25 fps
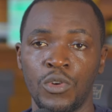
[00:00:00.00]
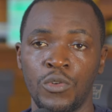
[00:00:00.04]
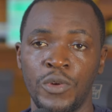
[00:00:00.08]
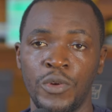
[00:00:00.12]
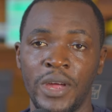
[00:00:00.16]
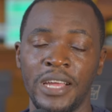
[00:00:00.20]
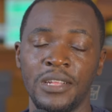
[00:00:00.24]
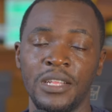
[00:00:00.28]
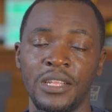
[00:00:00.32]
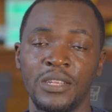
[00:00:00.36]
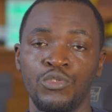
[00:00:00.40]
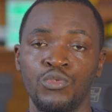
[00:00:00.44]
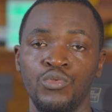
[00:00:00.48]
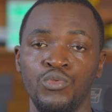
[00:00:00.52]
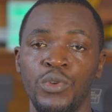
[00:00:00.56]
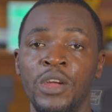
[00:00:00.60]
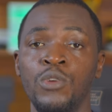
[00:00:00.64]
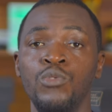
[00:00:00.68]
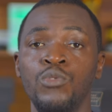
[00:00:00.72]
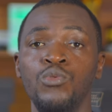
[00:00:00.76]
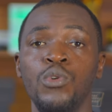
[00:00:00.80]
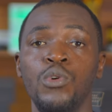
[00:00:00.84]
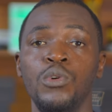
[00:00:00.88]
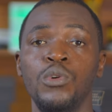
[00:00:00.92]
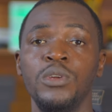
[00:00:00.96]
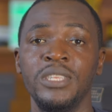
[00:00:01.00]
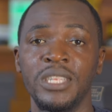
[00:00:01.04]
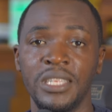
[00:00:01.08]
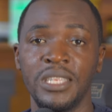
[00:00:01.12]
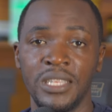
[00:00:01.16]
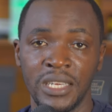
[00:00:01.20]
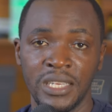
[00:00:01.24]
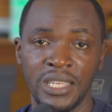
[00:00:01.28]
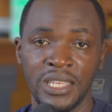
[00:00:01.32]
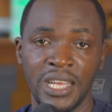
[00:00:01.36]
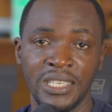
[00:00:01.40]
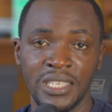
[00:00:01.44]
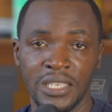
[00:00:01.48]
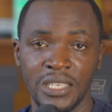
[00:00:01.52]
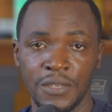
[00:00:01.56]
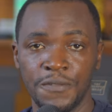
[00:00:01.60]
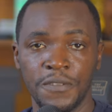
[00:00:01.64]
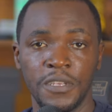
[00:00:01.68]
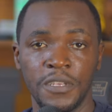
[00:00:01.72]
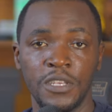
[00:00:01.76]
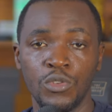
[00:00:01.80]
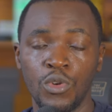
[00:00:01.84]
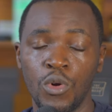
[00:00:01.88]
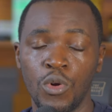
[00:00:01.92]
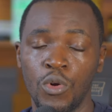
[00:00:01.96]
All right, to enroll in the digital
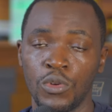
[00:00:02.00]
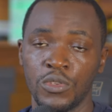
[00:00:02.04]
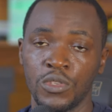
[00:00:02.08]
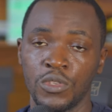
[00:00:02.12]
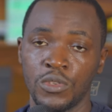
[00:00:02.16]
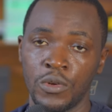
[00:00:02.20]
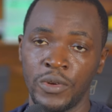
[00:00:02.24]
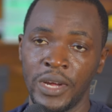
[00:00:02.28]
certificate course.